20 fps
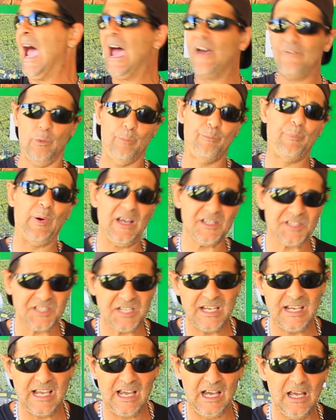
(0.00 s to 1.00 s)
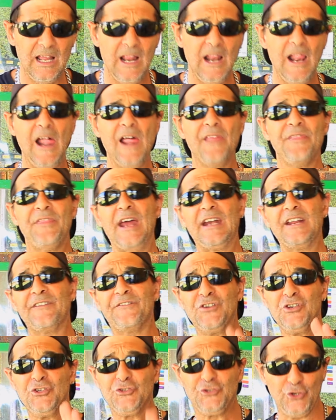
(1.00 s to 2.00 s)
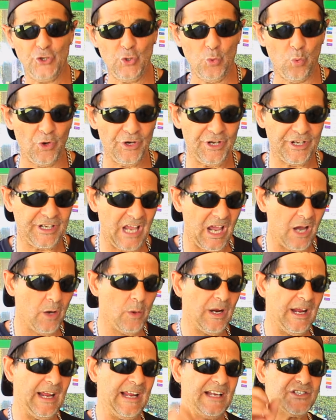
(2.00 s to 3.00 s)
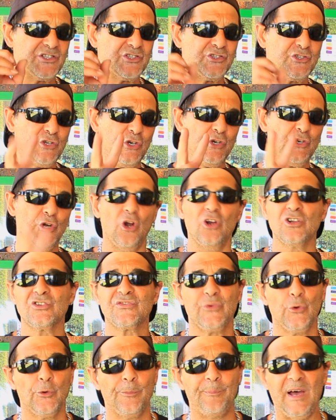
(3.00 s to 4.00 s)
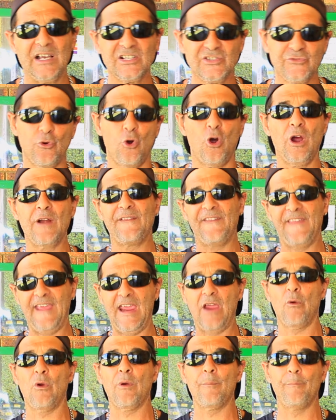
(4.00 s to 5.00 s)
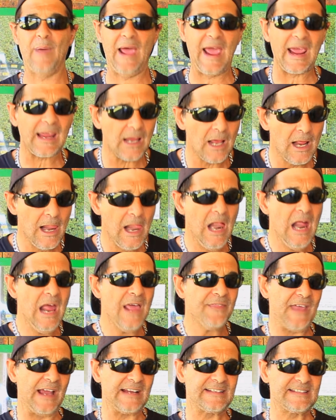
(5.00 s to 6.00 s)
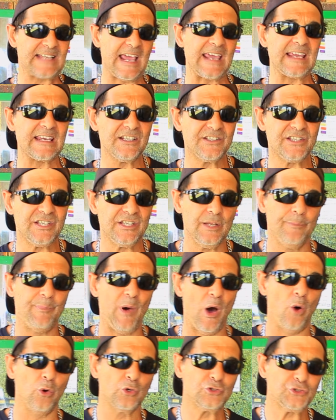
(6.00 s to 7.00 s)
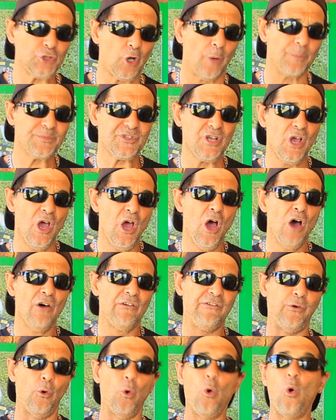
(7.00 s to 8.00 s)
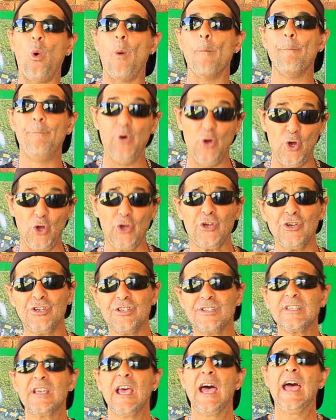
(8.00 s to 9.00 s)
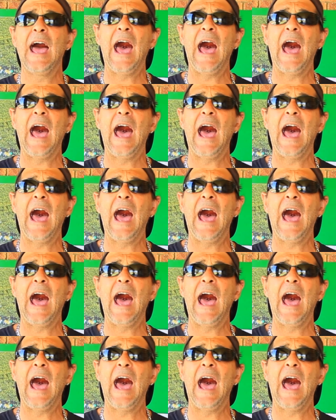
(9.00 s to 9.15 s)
have a bus here that if you do want to go, it's $2 for a bus ride there and back. They take you to the bowl shops for burgers,